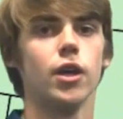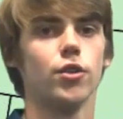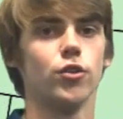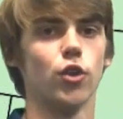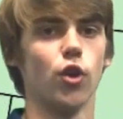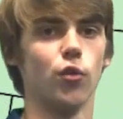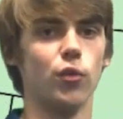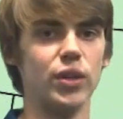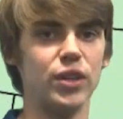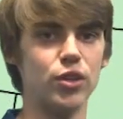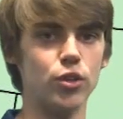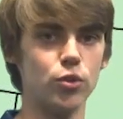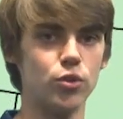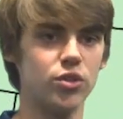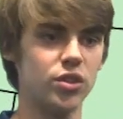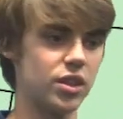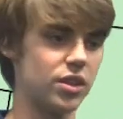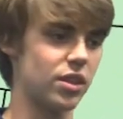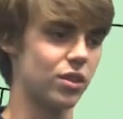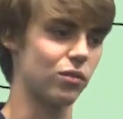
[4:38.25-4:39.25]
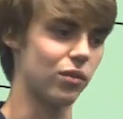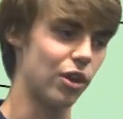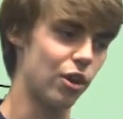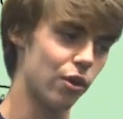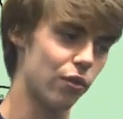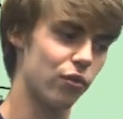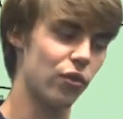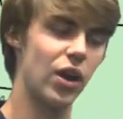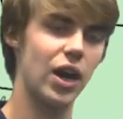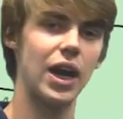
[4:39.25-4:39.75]
So if we do see this
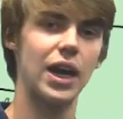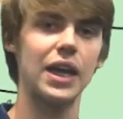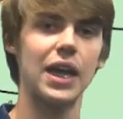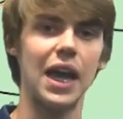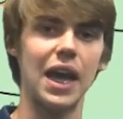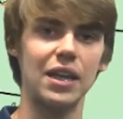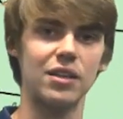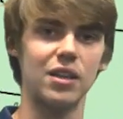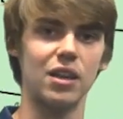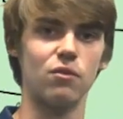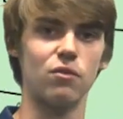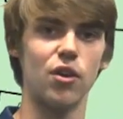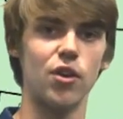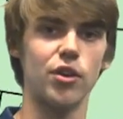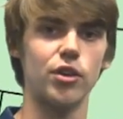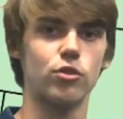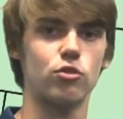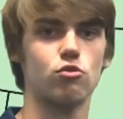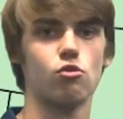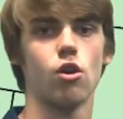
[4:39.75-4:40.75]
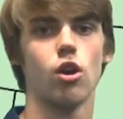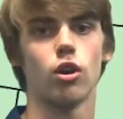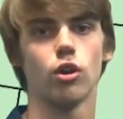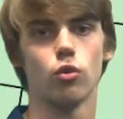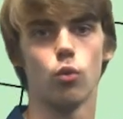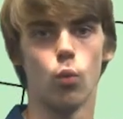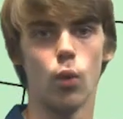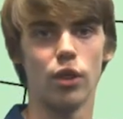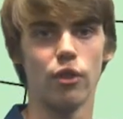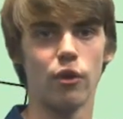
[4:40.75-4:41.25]
verify as a very
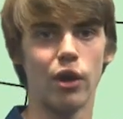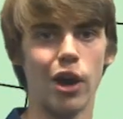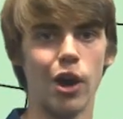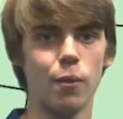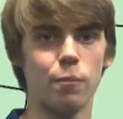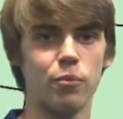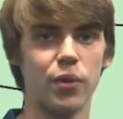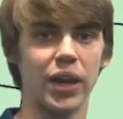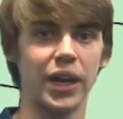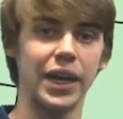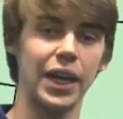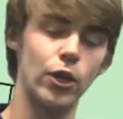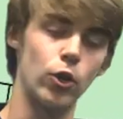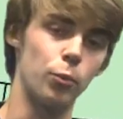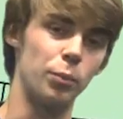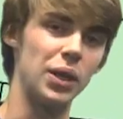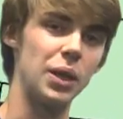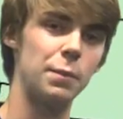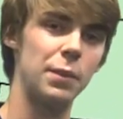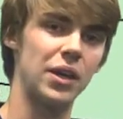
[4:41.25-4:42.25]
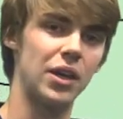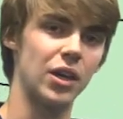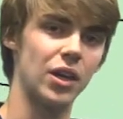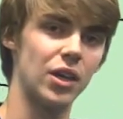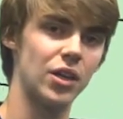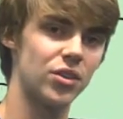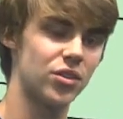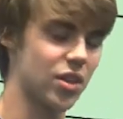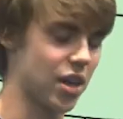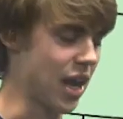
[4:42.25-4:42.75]
strong weather outbreak, it'll be
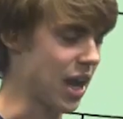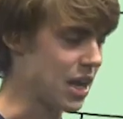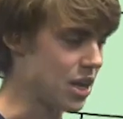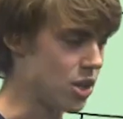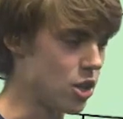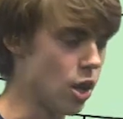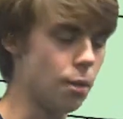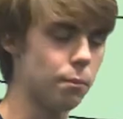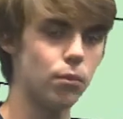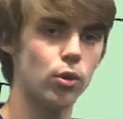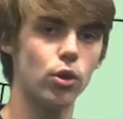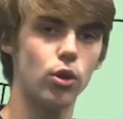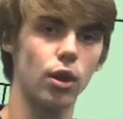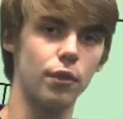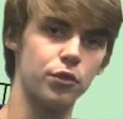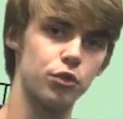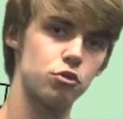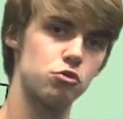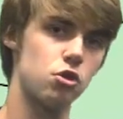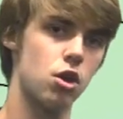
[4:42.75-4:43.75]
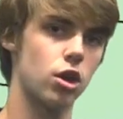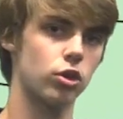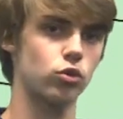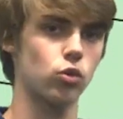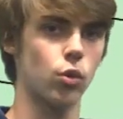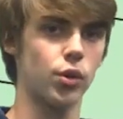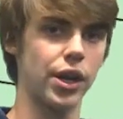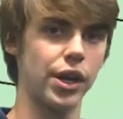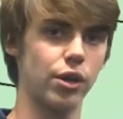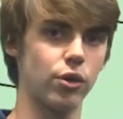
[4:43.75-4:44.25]
because a number of strong
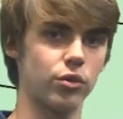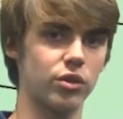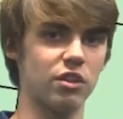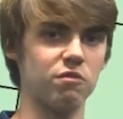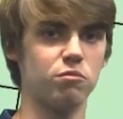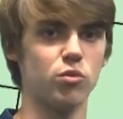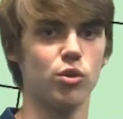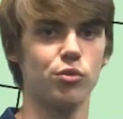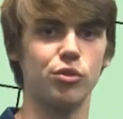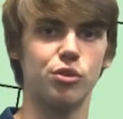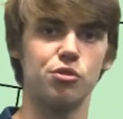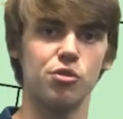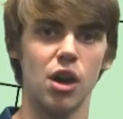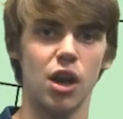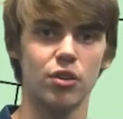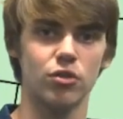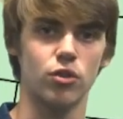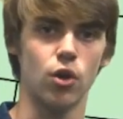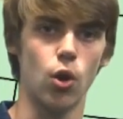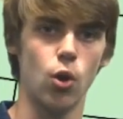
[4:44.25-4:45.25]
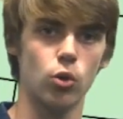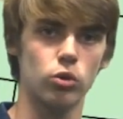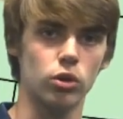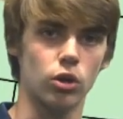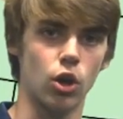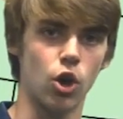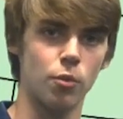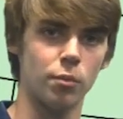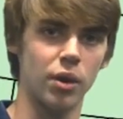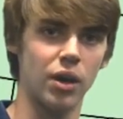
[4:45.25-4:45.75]
tornadoes have moved across
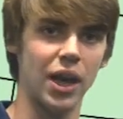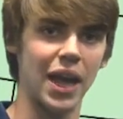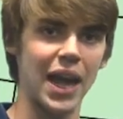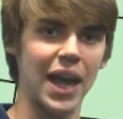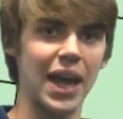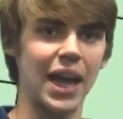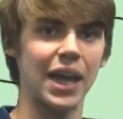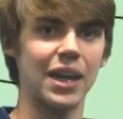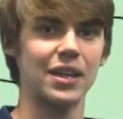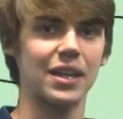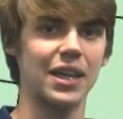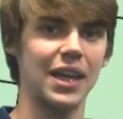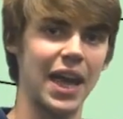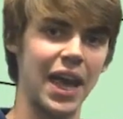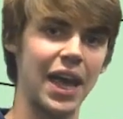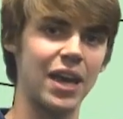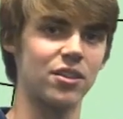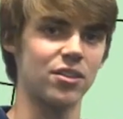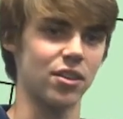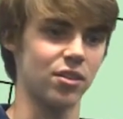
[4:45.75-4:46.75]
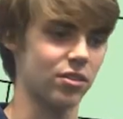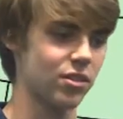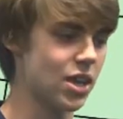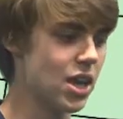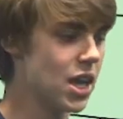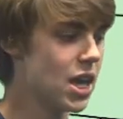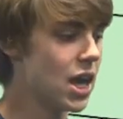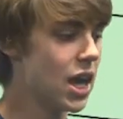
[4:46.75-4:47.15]
Oklahoma and Kansas.